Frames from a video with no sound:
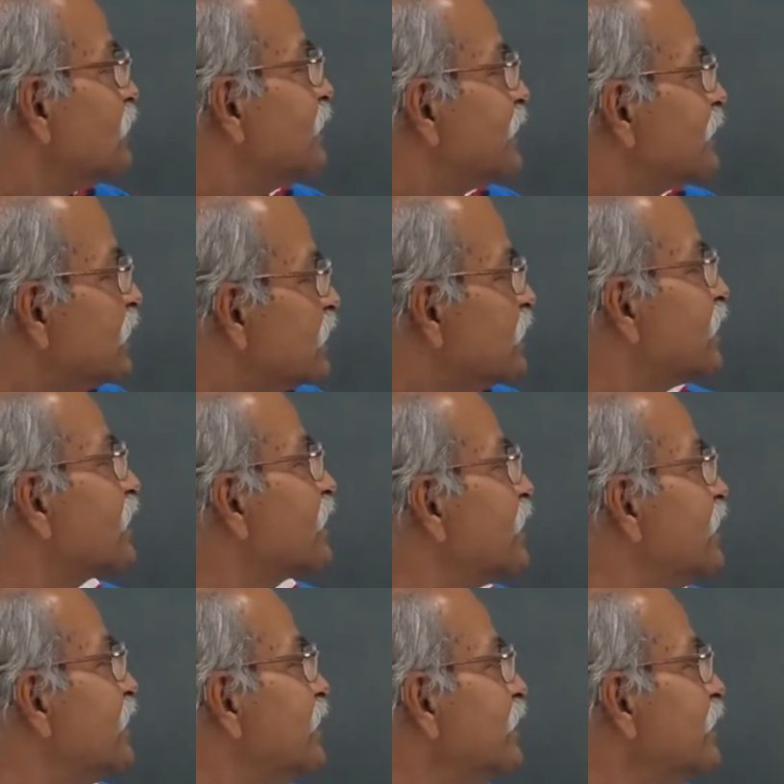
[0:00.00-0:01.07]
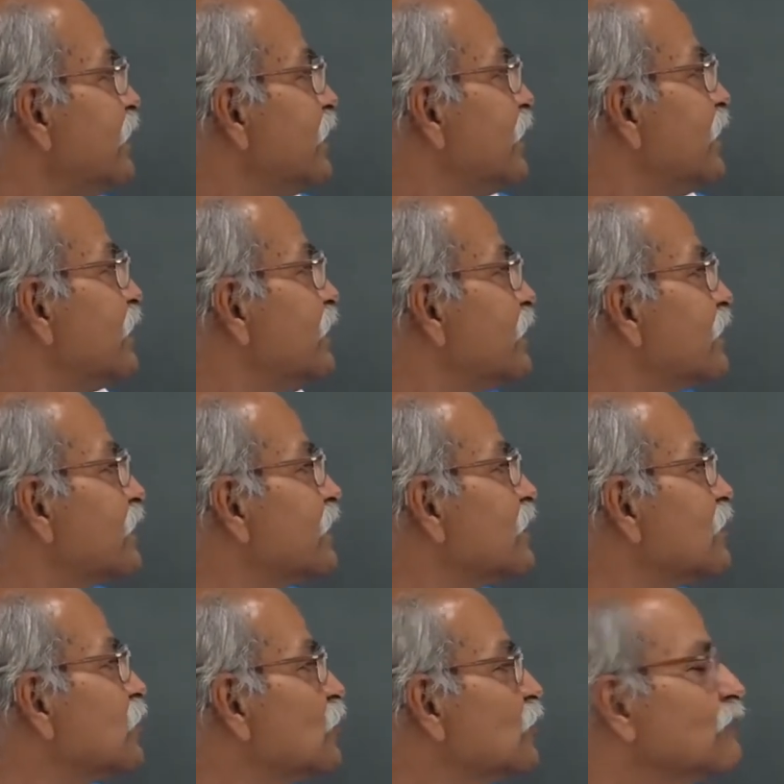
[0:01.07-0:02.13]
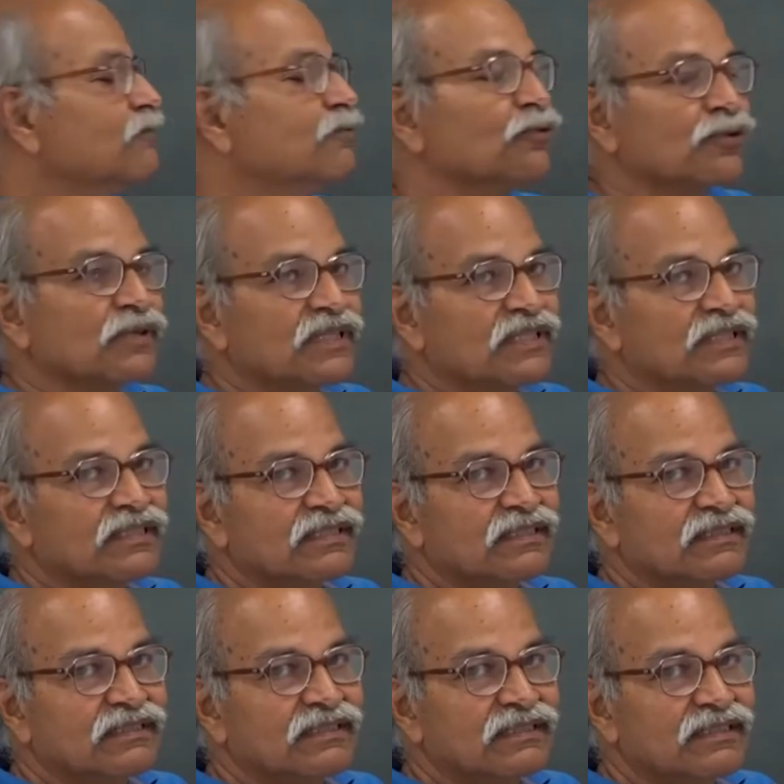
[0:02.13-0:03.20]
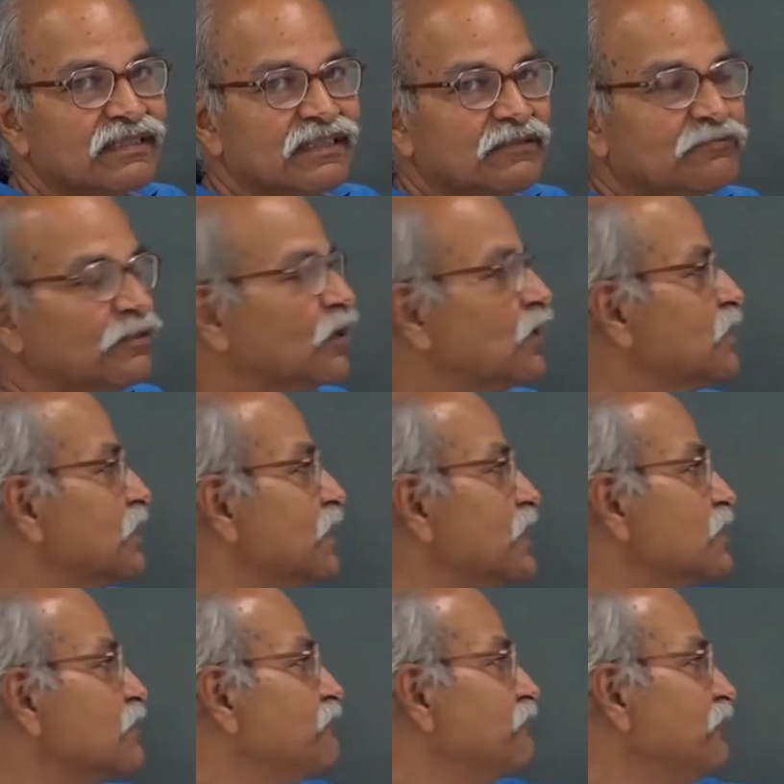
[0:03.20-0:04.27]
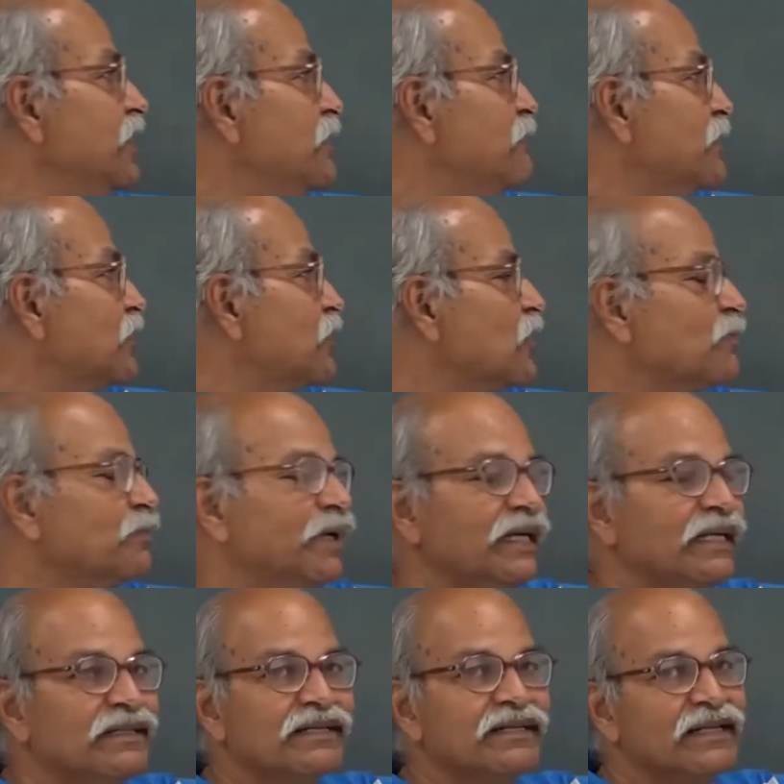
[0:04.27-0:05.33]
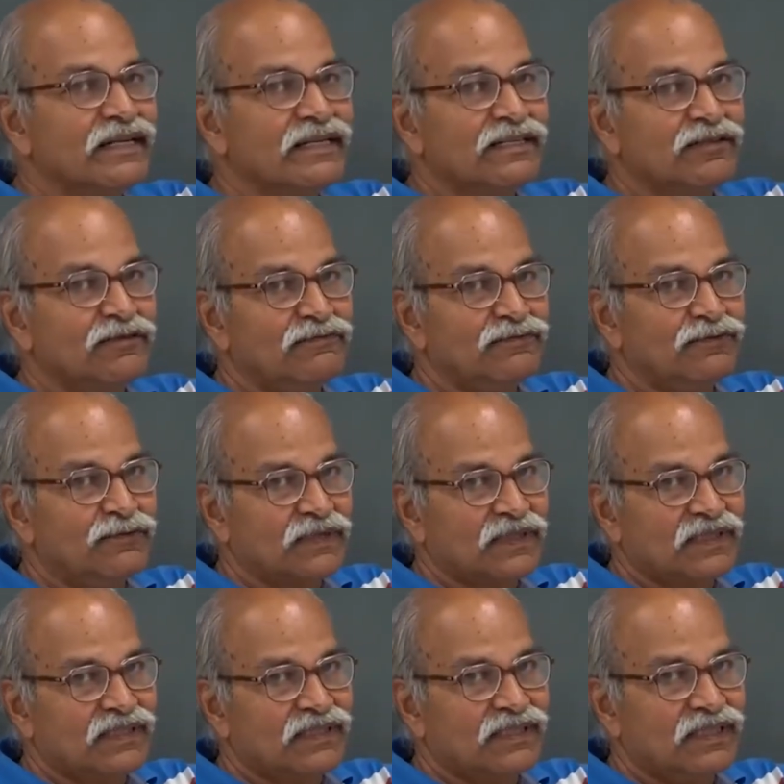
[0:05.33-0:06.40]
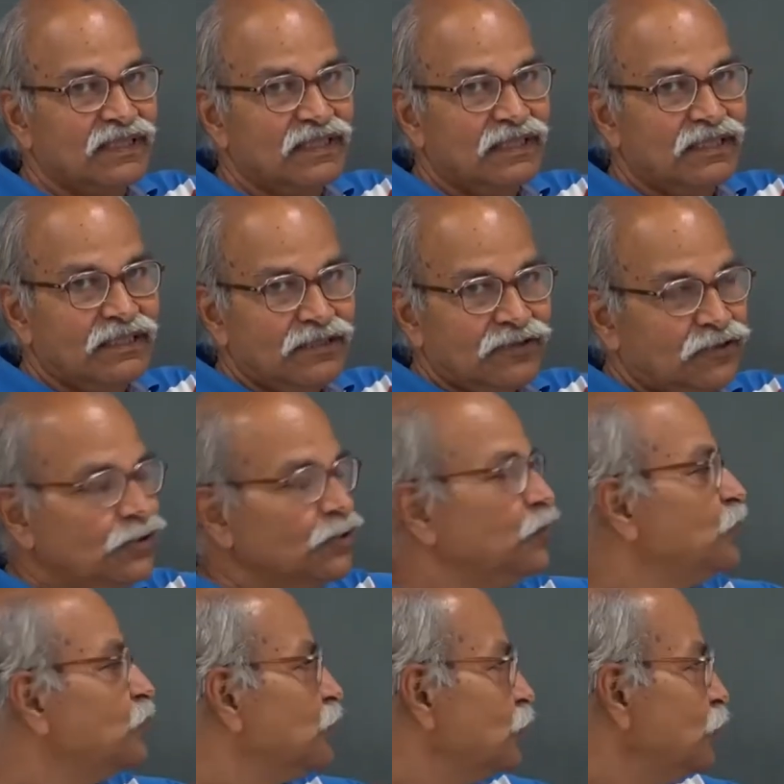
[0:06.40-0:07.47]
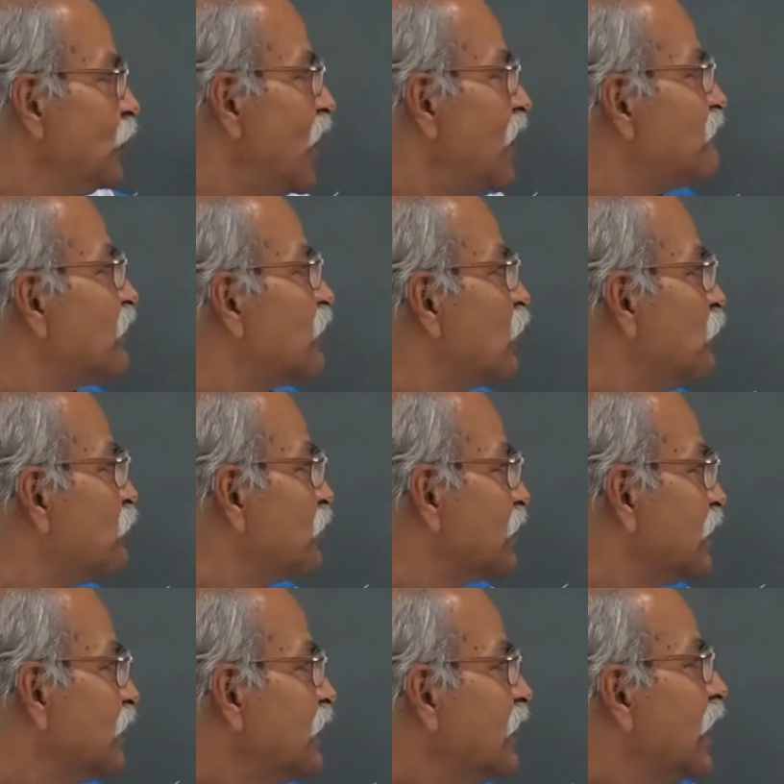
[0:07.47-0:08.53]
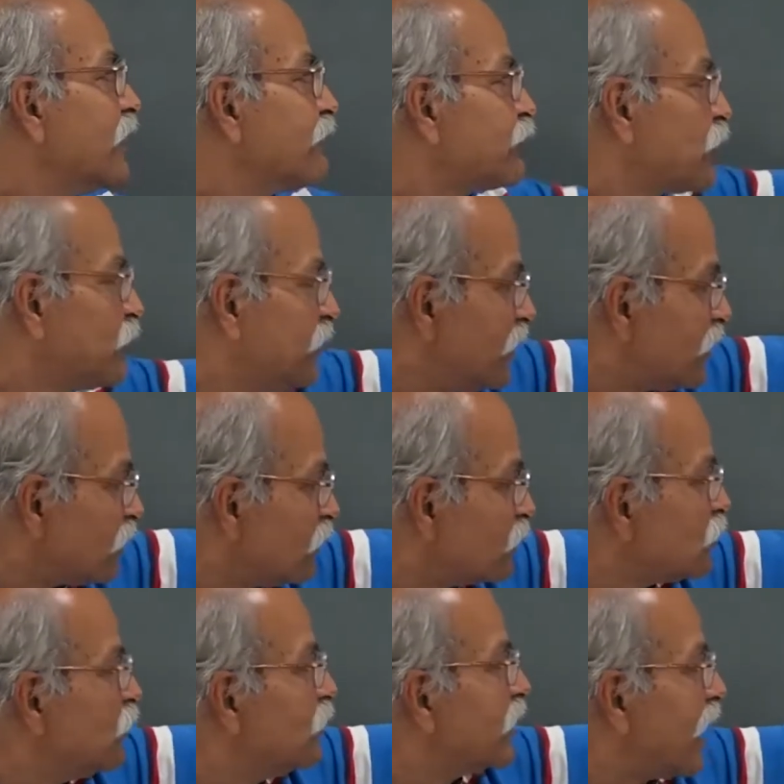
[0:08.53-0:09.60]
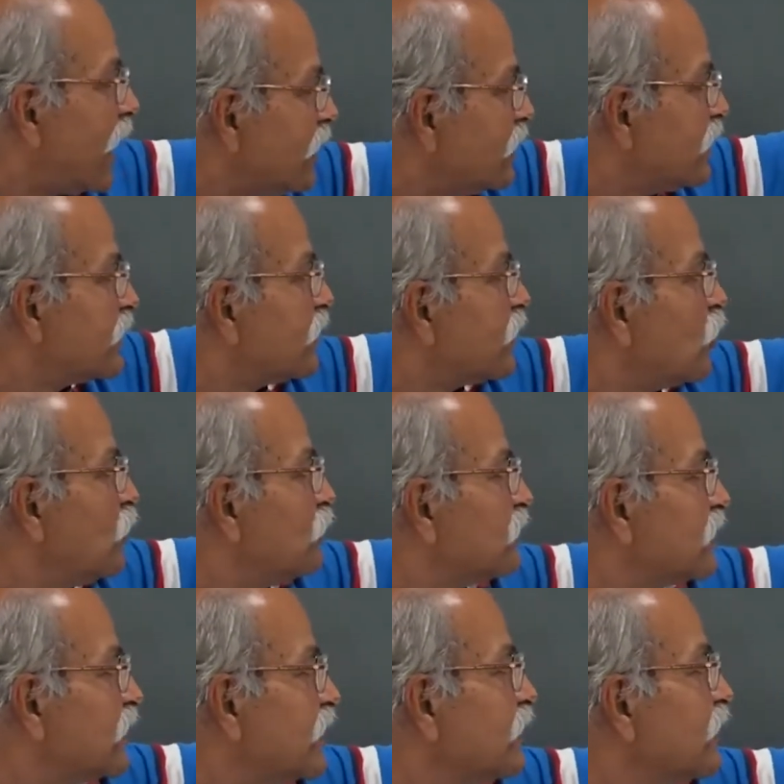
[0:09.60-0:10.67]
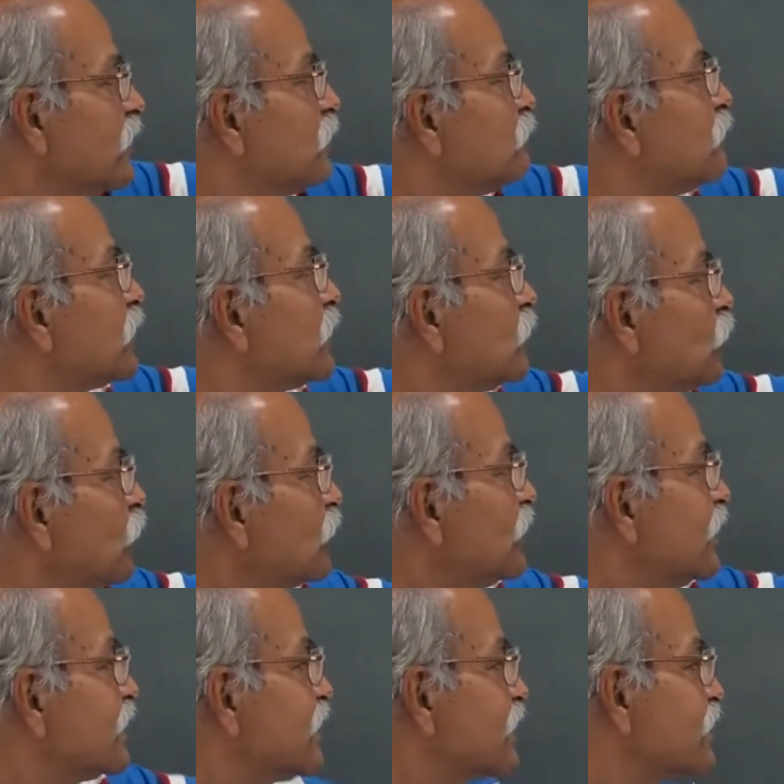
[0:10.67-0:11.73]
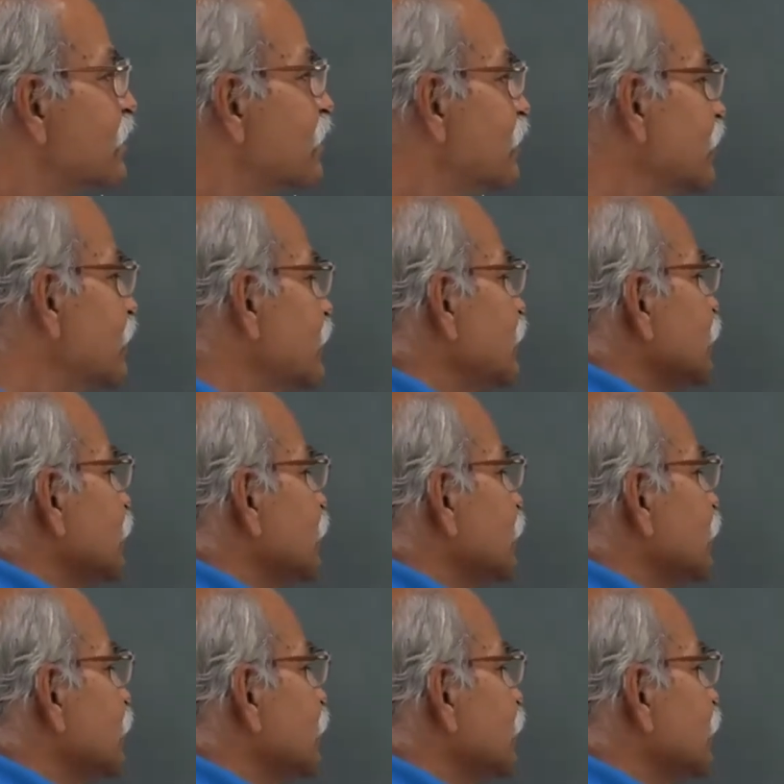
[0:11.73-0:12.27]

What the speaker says: necessarily in the direction of force, because this v may not be in the direction of force. So, you do have a component, and from here also you can get a component, but not necessarily.